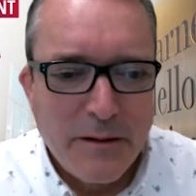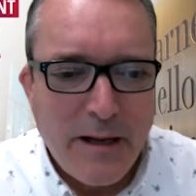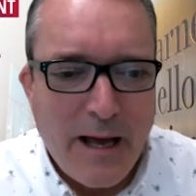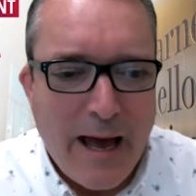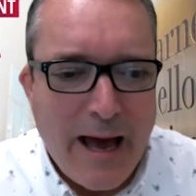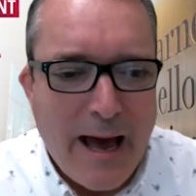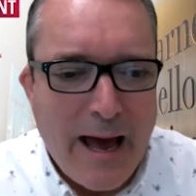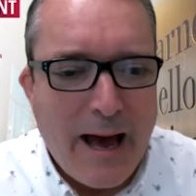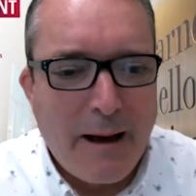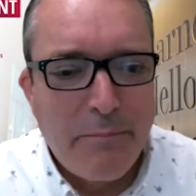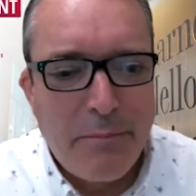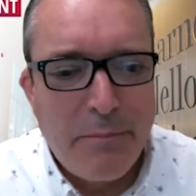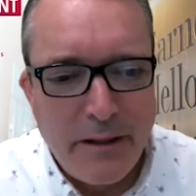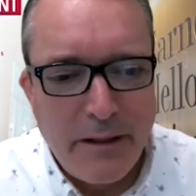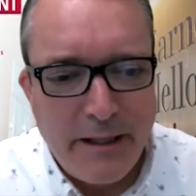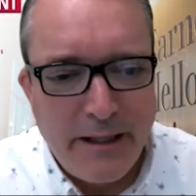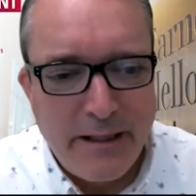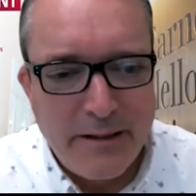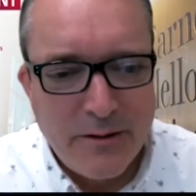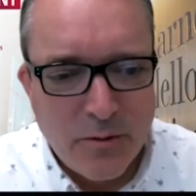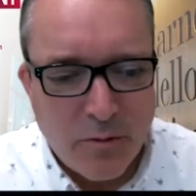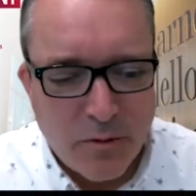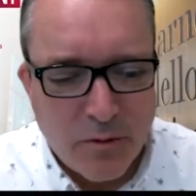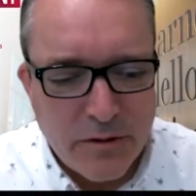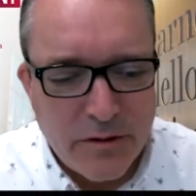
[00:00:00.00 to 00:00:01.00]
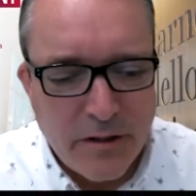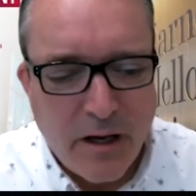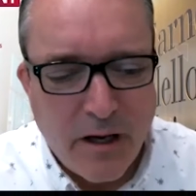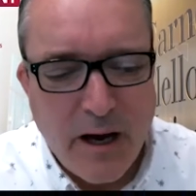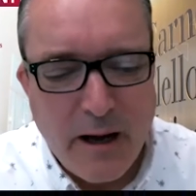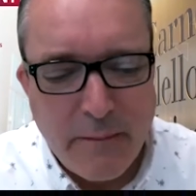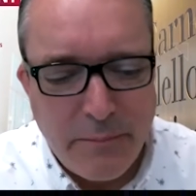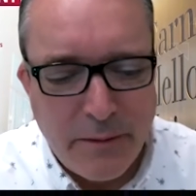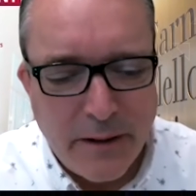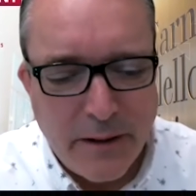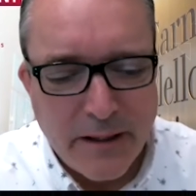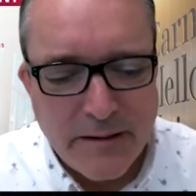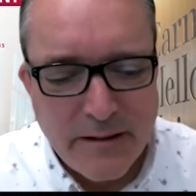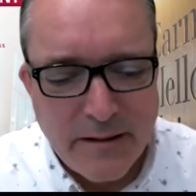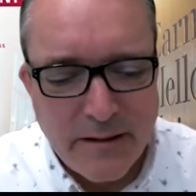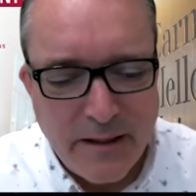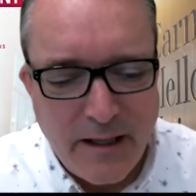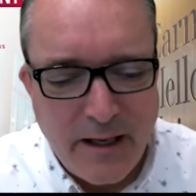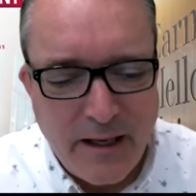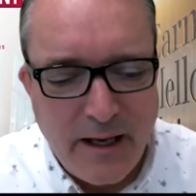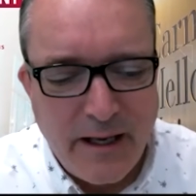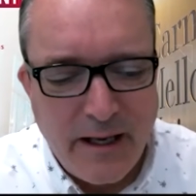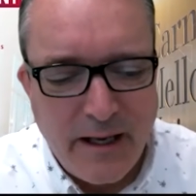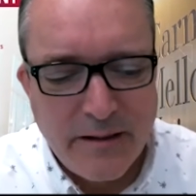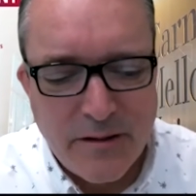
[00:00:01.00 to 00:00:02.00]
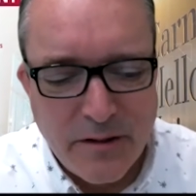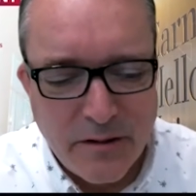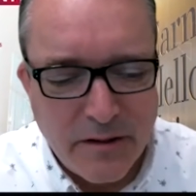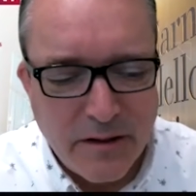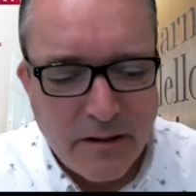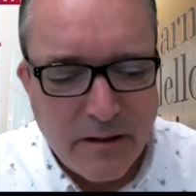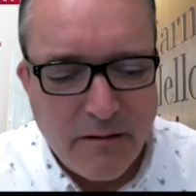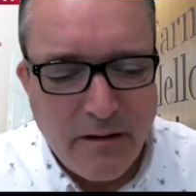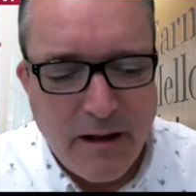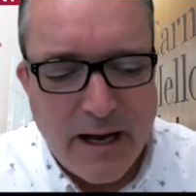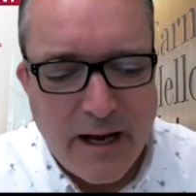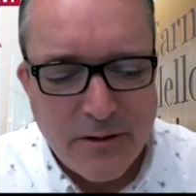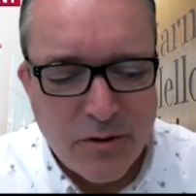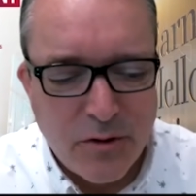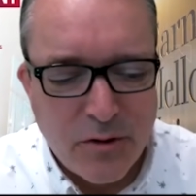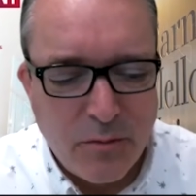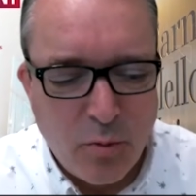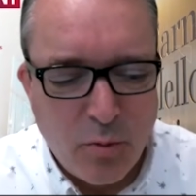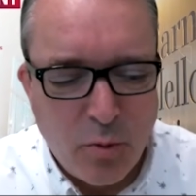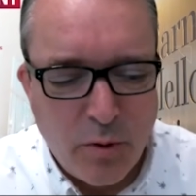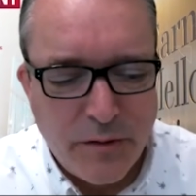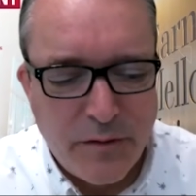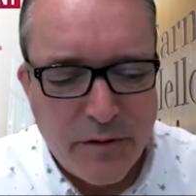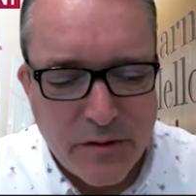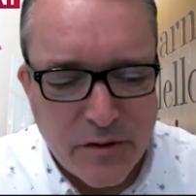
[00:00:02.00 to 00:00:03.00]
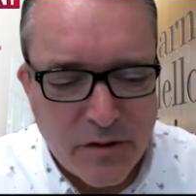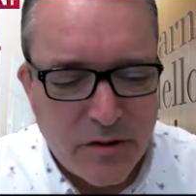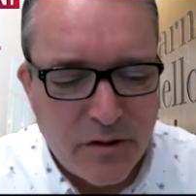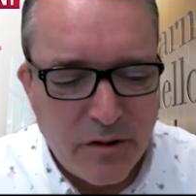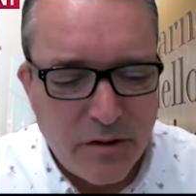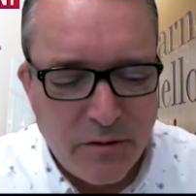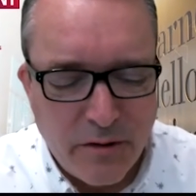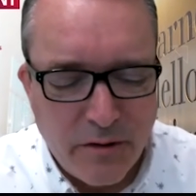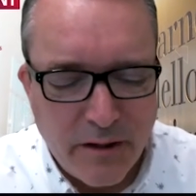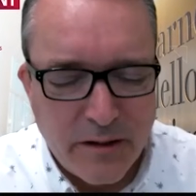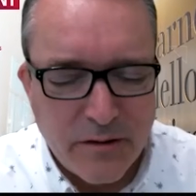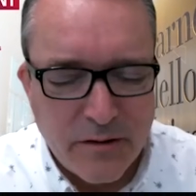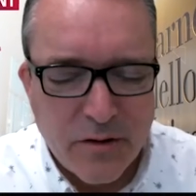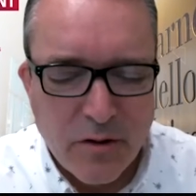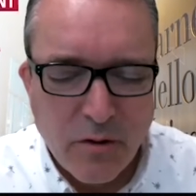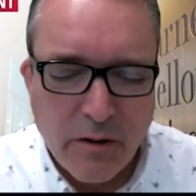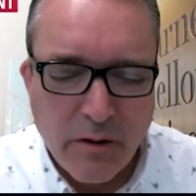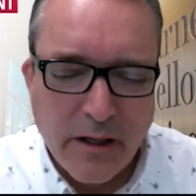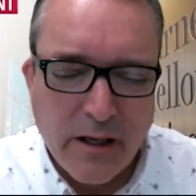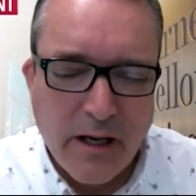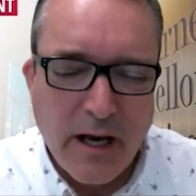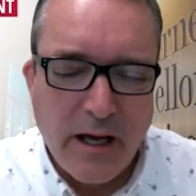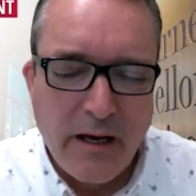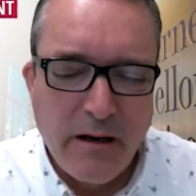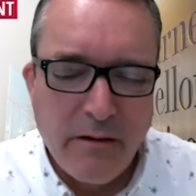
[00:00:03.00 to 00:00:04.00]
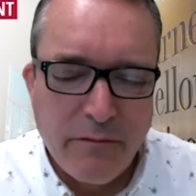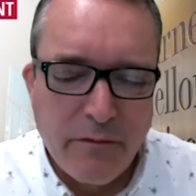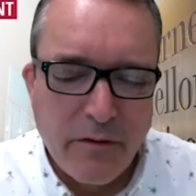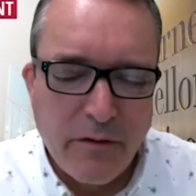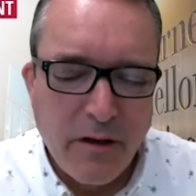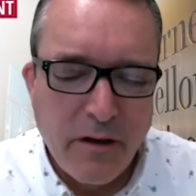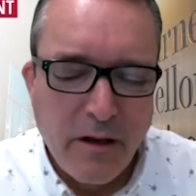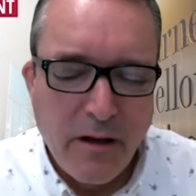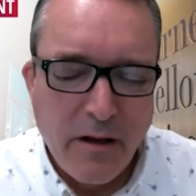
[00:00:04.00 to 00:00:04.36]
happenings or topics into the classroom with a student. So it kind of